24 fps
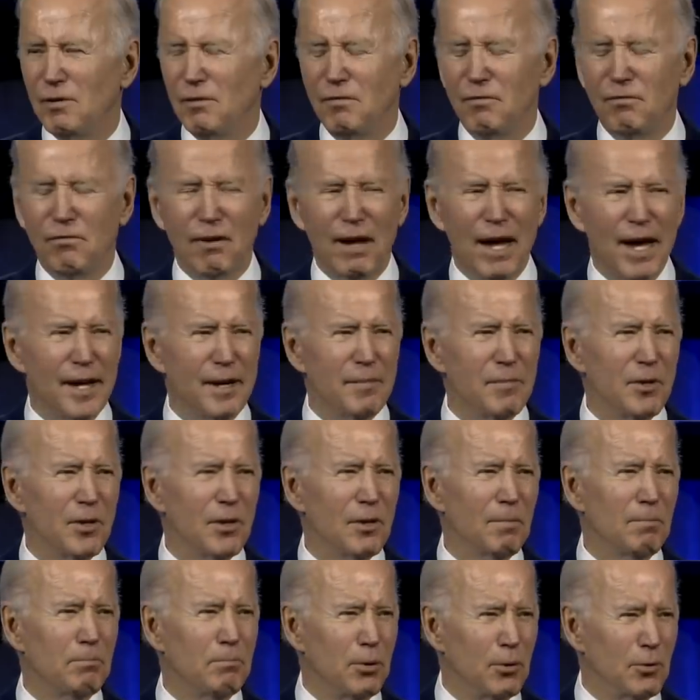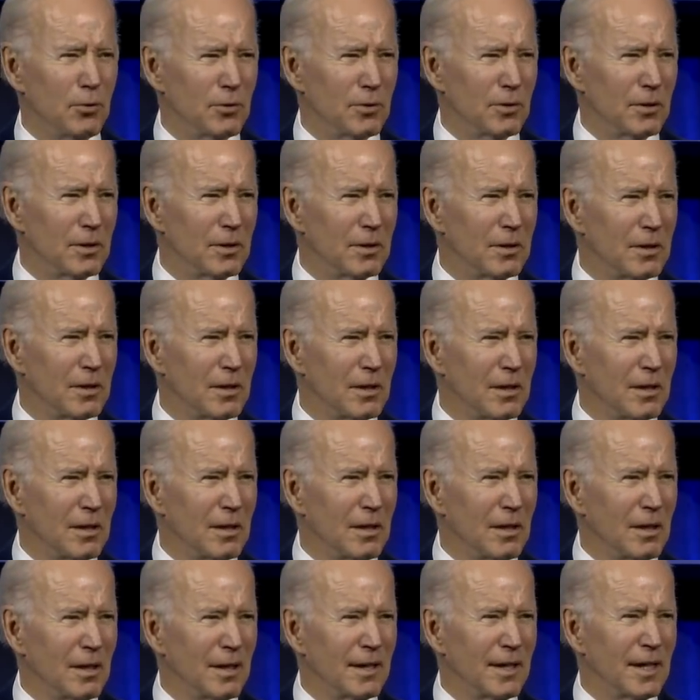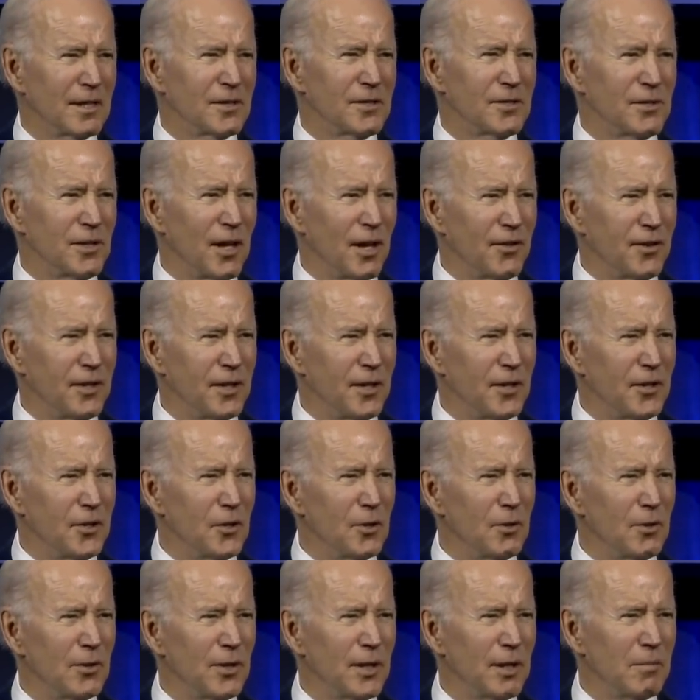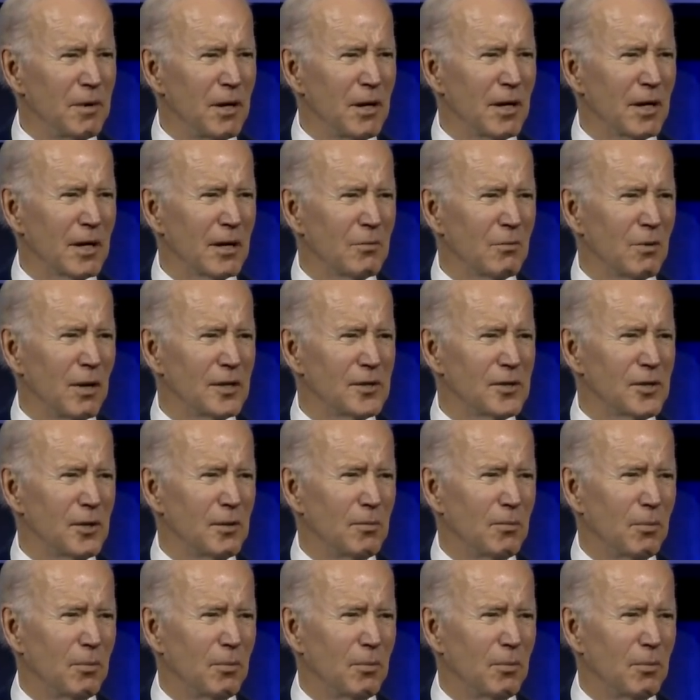of Vladimir Putin. It has nothing to do with the American Rescue